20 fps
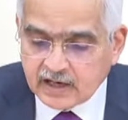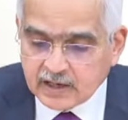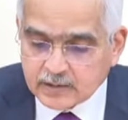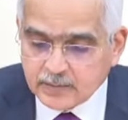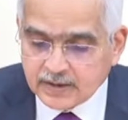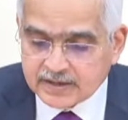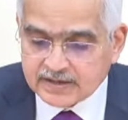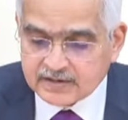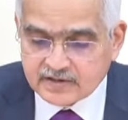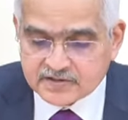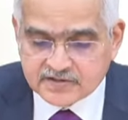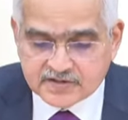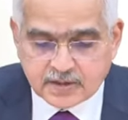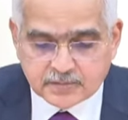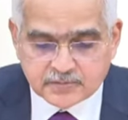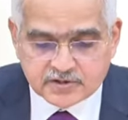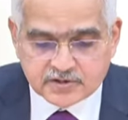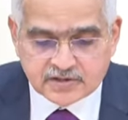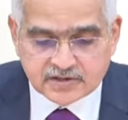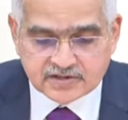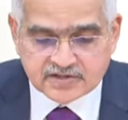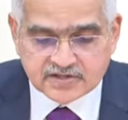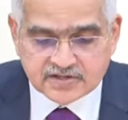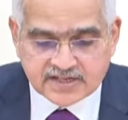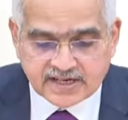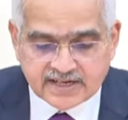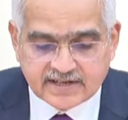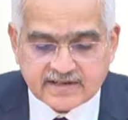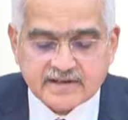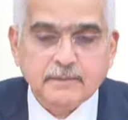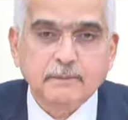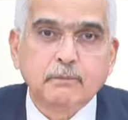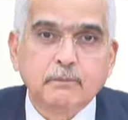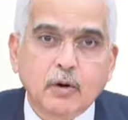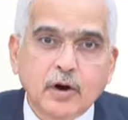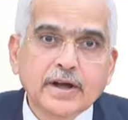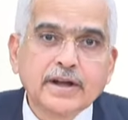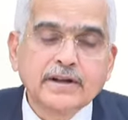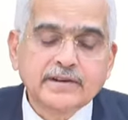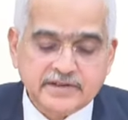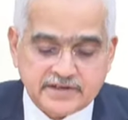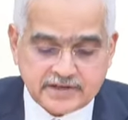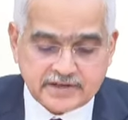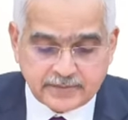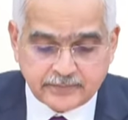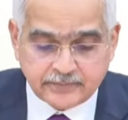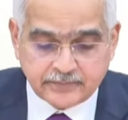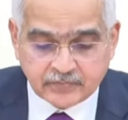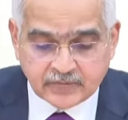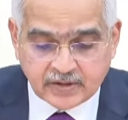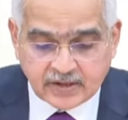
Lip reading: Urban consumption stayed buoyant